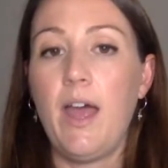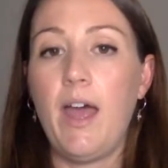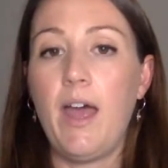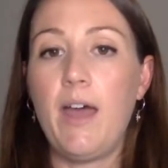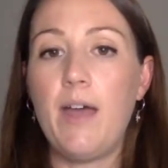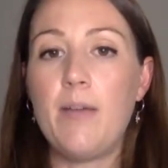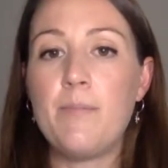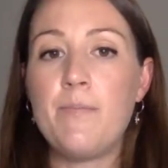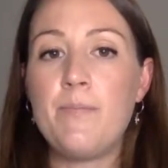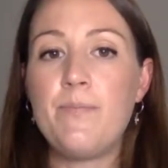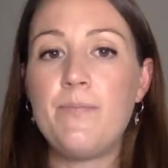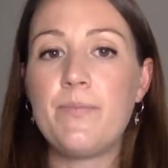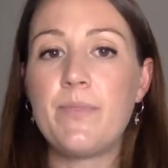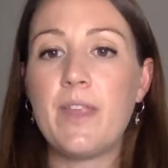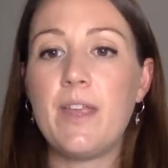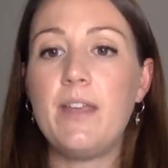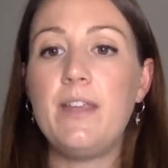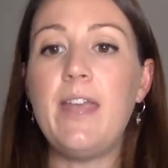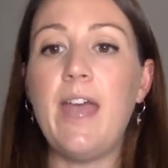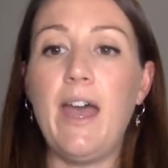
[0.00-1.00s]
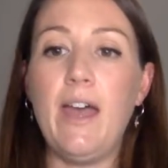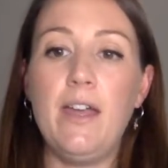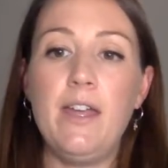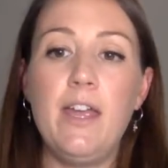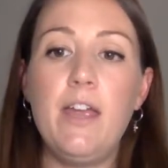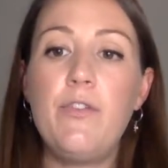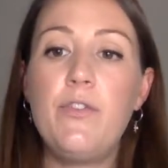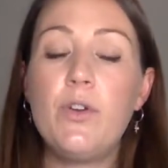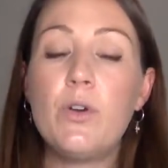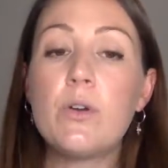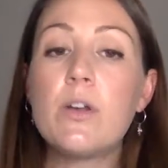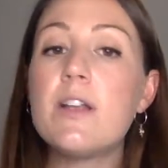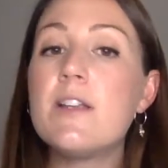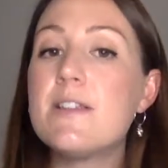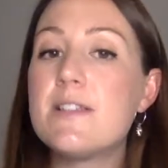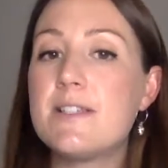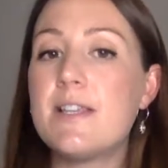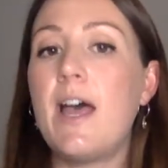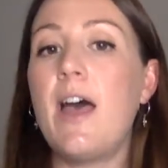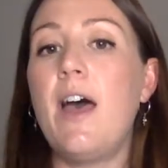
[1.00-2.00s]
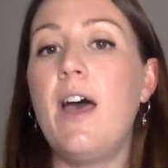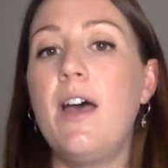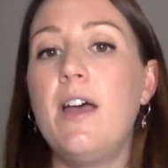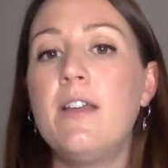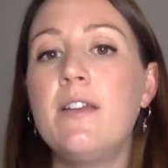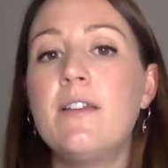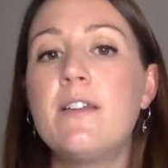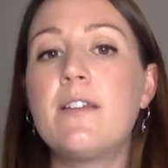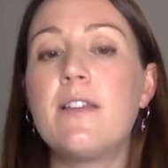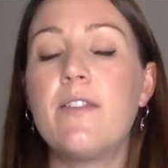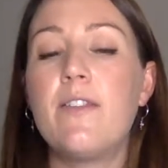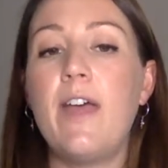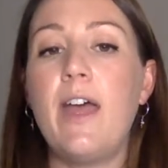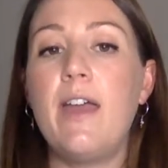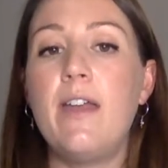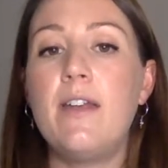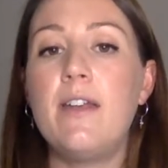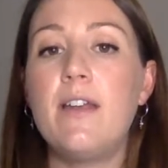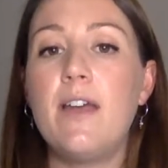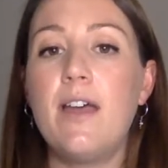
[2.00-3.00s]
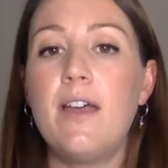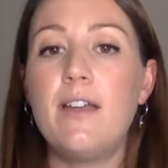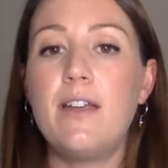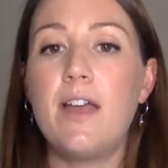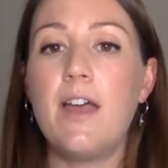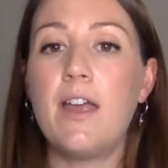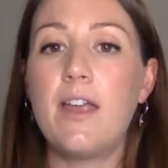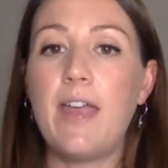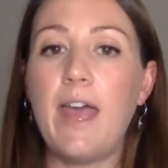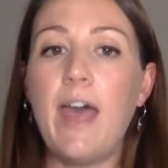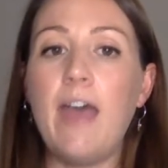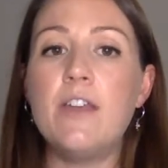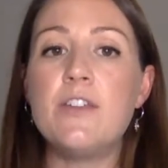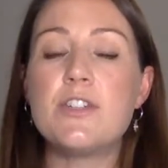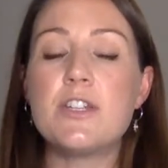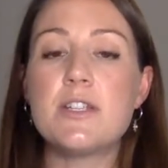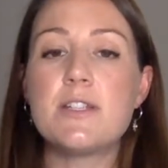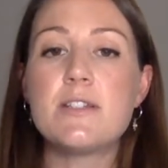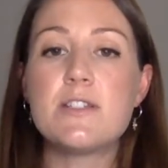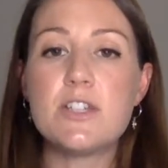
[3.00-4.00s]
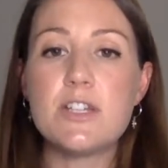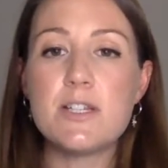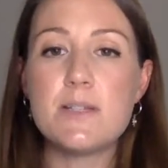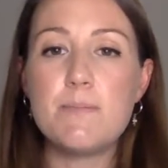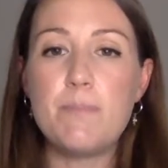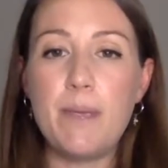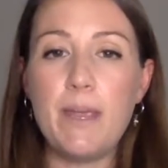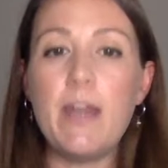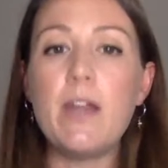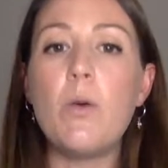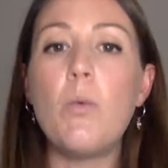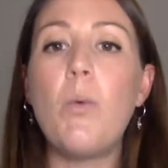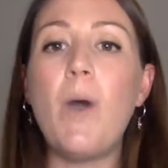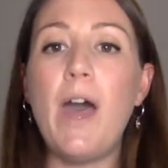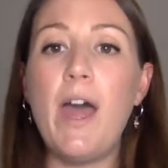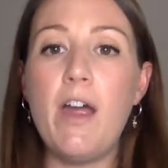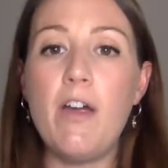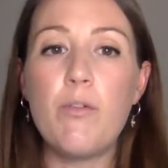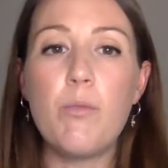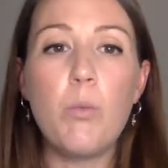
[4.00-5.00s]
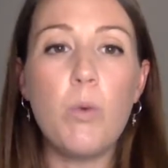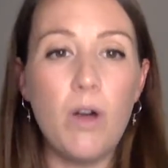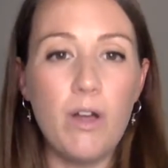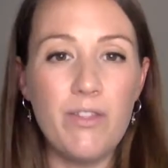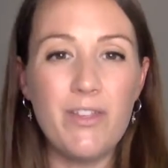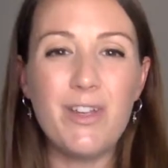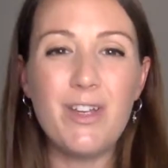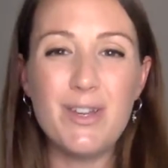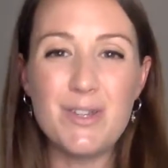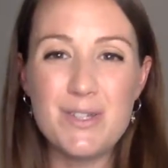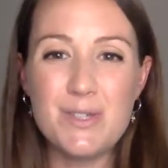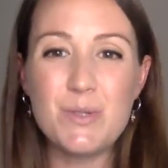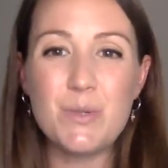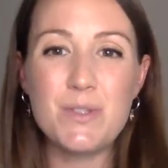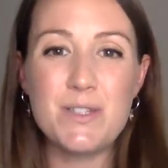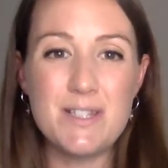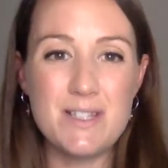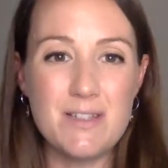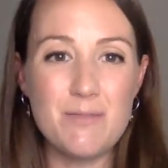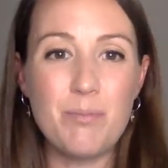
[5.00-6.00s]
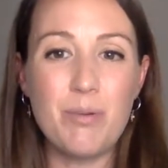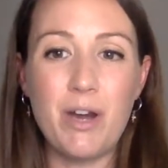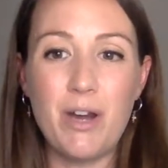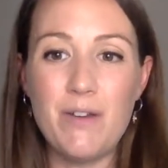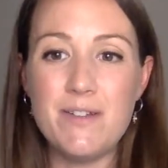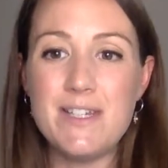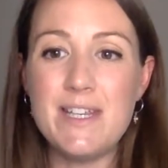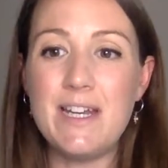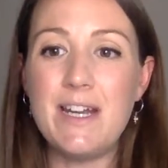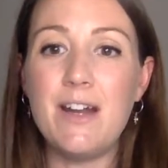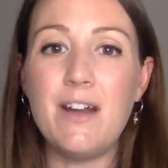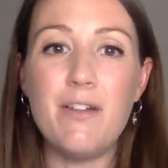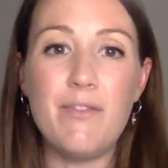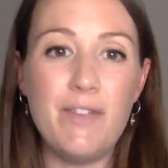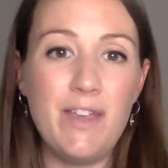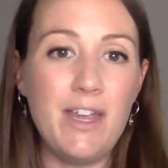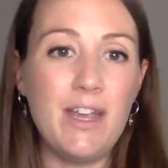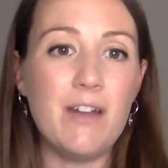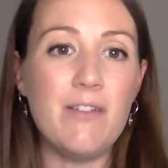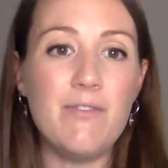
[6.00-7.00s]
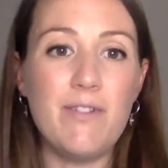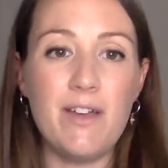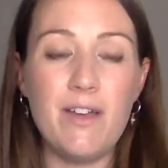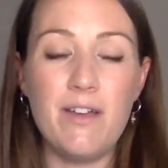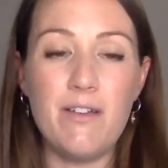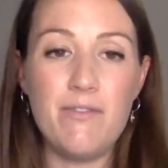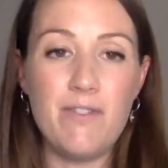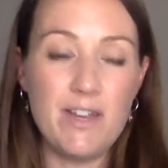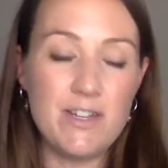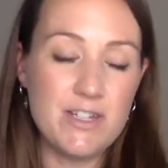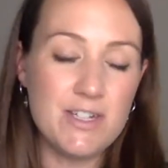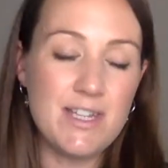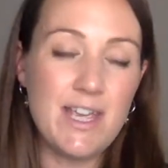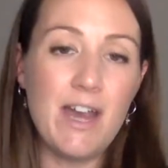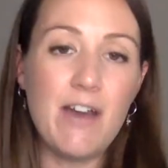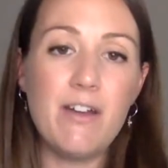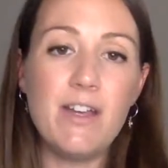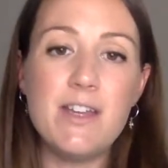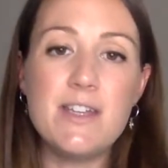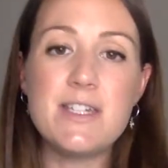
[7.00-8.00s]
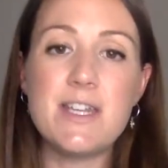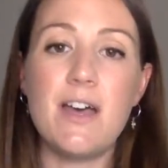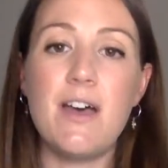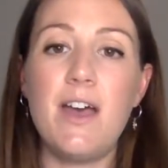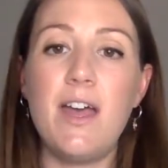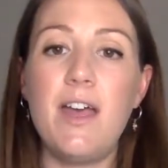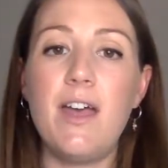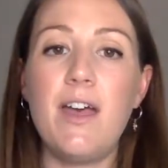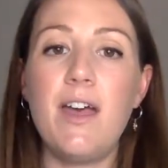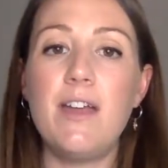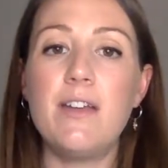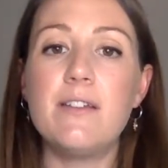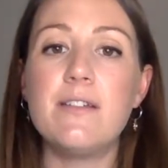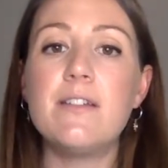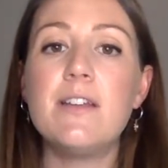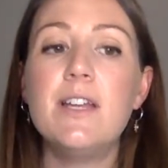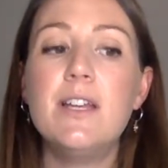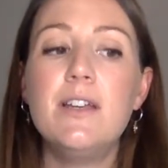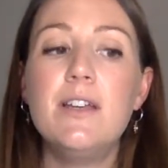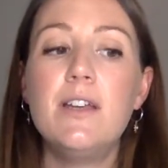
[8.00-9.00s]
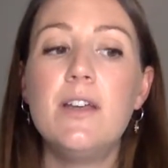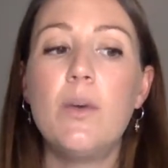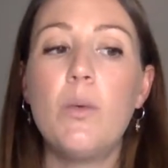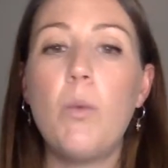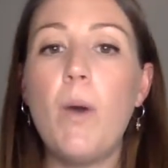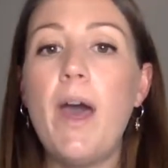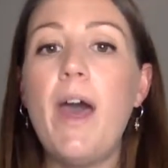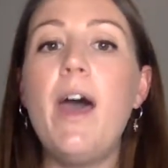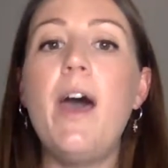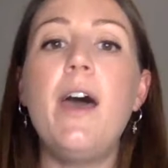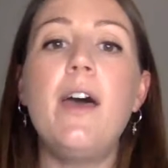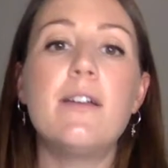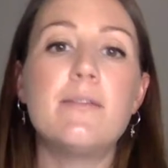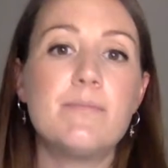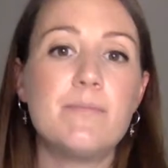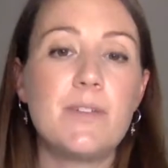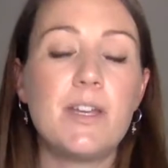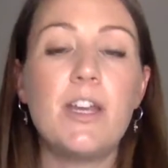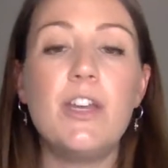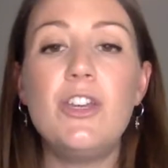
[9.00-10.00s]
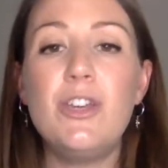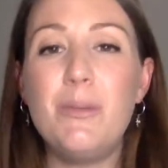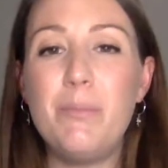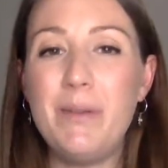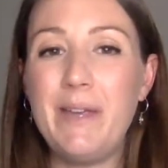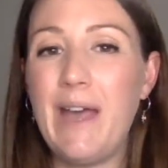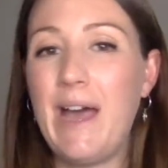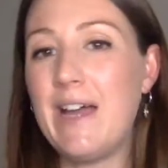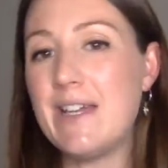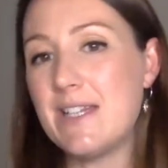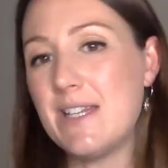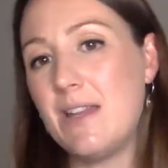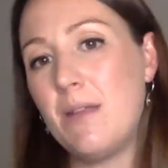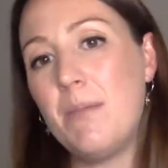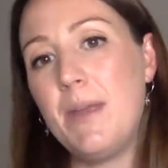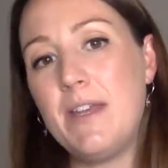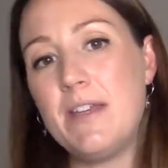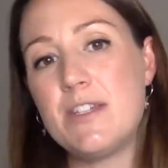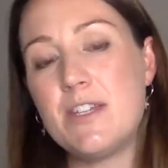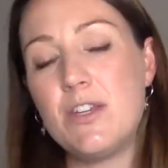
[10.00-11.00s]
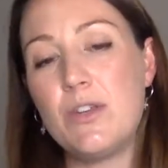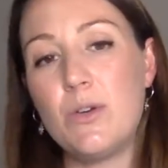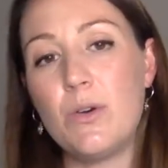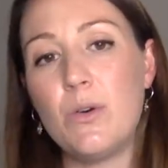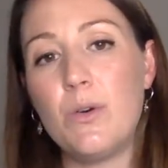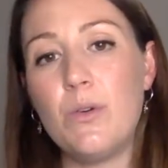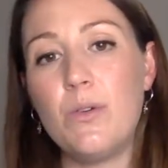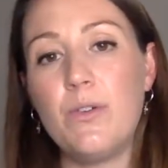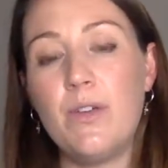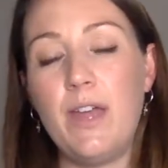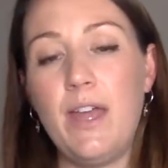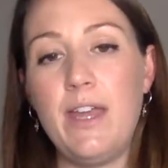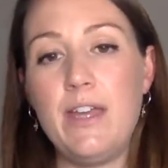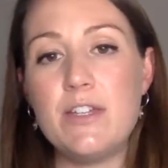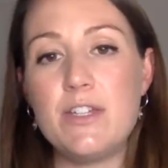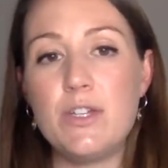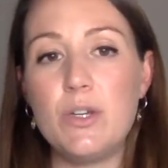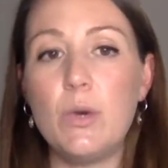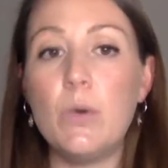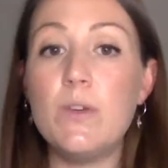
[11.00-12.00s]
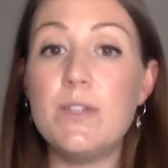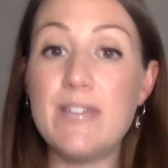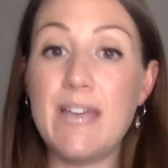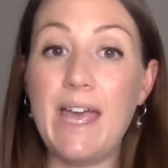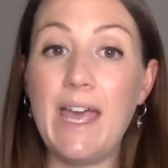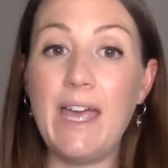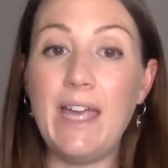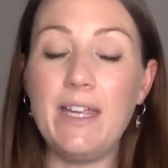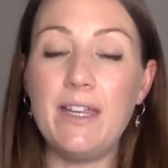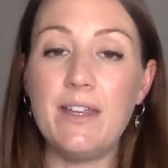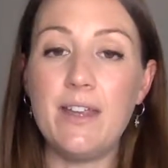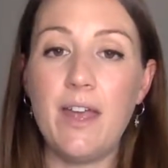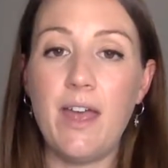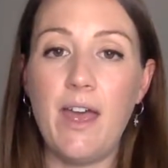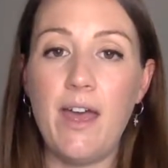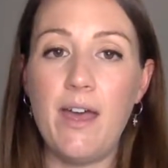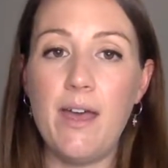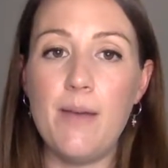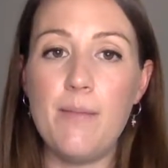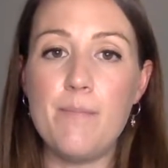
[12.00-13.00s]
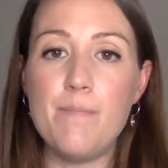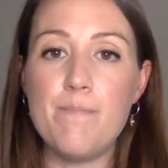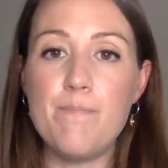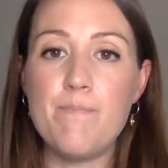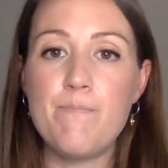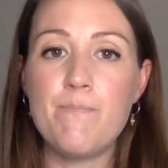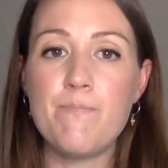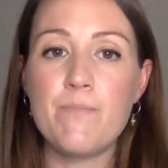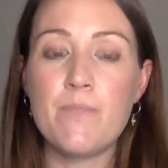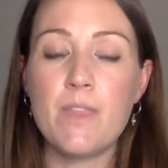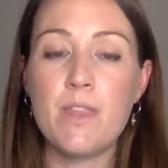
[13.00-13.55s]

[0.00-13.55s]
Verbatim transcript: Um, yeah, if you're concerned, then again, just just being aware of what are the good sources of protein in a vegan and a vegetarian diet, and where can you be adding them into your into your day. Um,